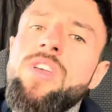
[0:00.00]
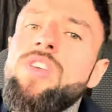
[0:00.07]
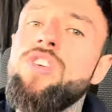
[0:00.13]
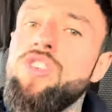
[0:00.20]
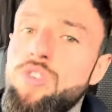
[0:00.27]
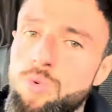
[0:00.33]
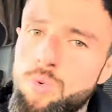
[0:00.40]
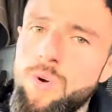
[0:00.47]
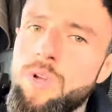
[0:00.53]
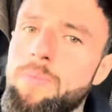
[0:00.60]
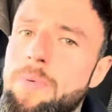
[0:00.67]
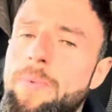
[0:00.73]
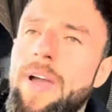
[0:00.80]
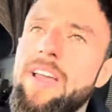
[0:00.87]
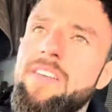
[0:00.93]
you will be
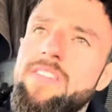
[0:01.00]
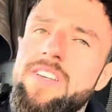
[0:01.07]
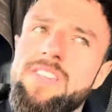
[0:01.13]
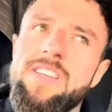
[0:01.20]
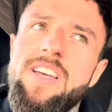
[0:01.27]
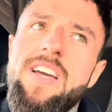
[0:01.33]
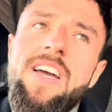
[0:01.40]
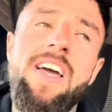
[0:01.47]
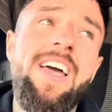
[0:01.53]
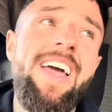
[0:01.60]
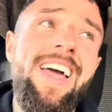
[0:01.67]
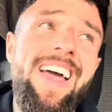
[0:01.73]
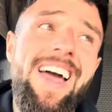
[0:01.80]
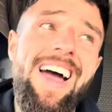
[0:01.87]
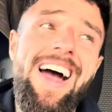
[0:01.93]
paid a visit
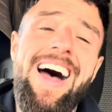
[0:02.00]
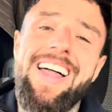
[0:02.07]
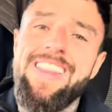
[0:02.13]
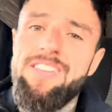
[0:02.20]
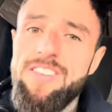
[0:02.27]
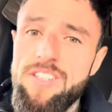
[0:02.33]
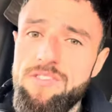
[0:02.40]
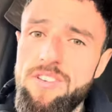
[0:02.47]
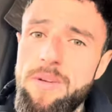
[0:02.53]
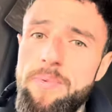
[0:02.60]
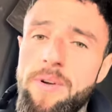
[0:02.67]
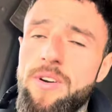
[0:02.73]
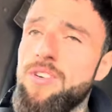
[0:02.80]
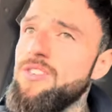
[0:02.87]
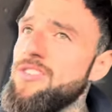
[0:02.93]
and there is
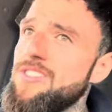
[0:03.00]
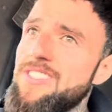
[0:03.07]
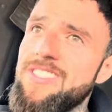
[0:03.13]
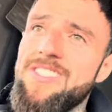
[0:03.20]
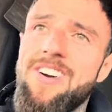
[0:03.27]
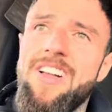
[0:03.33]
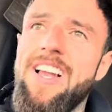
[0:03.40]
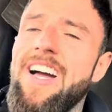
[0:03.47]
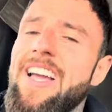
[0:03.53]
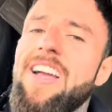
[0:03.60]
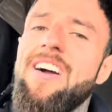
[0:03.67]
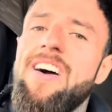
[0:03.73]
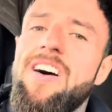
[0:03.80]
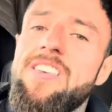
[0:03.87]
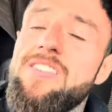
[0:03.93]
repercussions. It's not like
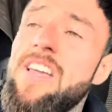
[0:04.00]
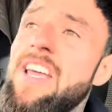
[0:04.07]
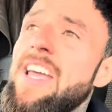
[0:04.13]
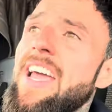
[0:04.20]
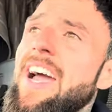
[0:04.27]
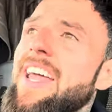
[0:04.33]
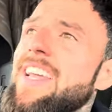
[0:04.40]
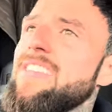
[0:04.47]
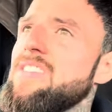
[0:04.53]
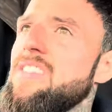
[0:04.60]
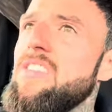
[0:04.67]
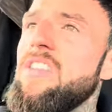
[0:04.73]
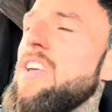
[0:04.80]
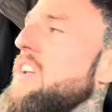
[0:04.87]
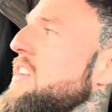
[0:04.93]
cars and it's
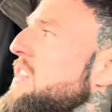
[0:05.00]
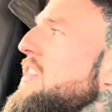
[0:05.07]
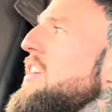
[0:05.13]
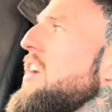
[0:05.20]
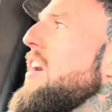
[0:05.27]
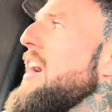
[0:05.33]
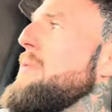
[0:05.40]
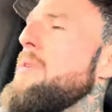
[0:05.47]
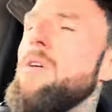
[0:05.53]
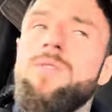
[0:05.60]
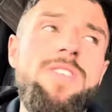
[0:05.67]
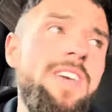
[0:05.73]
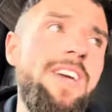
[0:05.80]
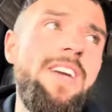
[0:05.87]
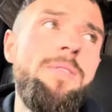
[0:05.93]
they're not
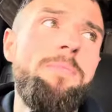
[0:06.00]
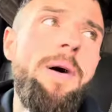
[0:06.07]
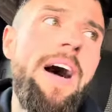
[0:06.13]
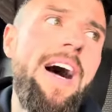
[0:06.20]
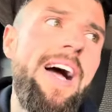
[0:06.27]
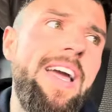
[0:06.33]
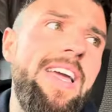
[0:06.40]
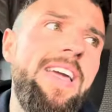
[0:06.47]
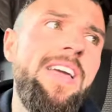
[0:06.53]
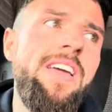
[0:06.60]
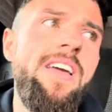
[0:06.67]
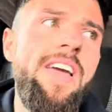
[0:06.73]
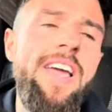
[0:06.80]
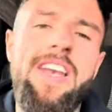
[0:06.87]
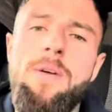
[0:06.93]
MOT'd by
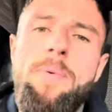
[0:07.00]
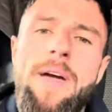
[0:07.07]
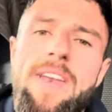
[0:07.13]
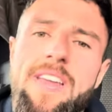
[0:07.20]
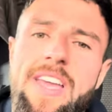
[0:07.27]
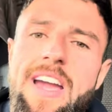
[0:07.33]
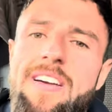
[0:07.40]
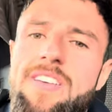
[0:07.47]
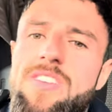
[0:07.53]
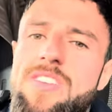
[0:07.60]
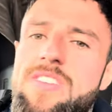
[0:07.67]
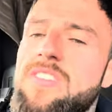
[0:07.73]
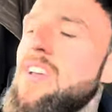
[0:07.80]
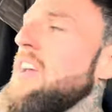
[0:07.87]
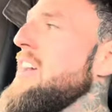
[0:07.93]
independent
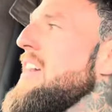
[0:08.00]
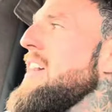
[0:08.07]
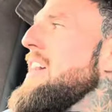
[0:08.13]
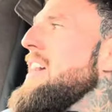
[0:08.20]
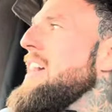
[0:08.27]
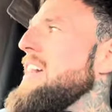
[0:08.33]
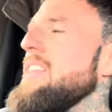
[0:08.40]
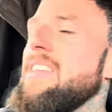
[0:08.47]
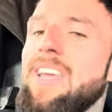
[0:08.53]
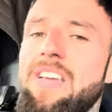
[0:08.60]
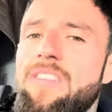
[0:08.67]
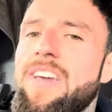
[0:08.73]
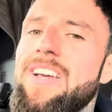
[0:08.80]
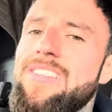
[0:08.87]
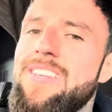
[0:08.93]
garages.
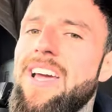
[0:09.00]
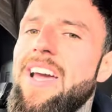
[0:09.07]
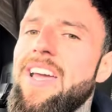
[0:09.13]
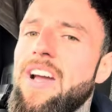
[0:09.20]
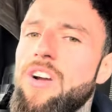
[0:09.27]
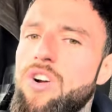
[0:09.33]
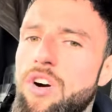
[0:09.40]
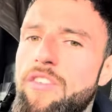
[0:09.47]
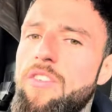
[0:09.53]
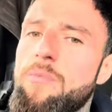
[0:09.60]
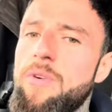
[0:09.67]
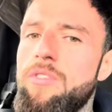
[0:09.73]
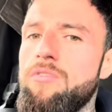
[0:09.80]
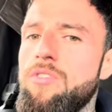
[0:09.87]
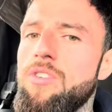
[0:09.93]
DVSA, a
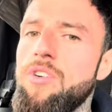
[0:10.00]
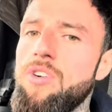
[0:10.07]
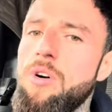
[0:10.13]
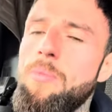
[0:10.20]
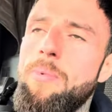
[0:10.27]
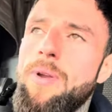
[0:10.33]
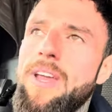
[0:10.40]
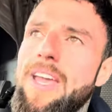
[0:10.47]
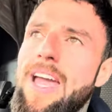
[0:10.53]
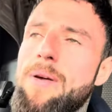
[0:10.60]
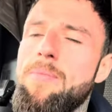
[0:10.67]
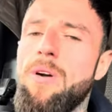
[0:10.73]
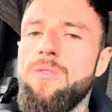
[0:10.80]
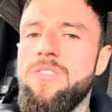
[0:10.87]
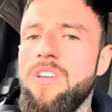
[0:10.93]
government run company,
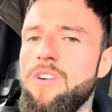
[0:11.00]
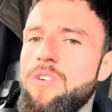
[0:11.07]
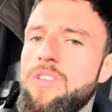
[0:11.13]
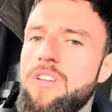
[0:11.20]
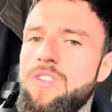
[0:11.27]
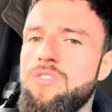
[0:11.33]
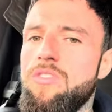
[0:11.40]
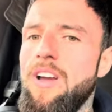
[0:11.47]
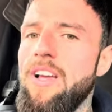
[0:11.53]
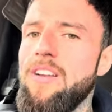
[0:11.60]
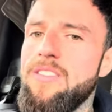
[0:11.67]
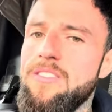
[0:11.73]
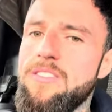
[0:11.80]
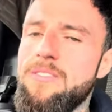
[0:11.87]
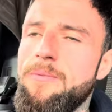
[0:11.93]
MOT all these
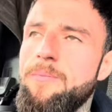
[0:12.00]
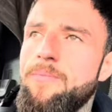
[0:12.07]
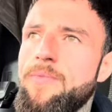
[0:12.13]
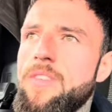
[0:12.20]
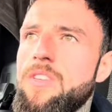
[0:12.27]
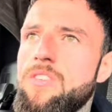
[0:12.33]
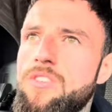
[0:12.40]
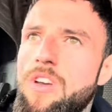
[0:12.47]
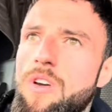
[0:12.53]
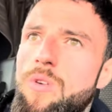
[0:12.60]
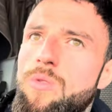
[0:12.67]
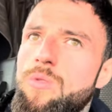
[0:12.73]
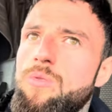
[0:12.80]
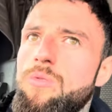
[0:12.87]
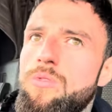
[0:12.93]
trailers. So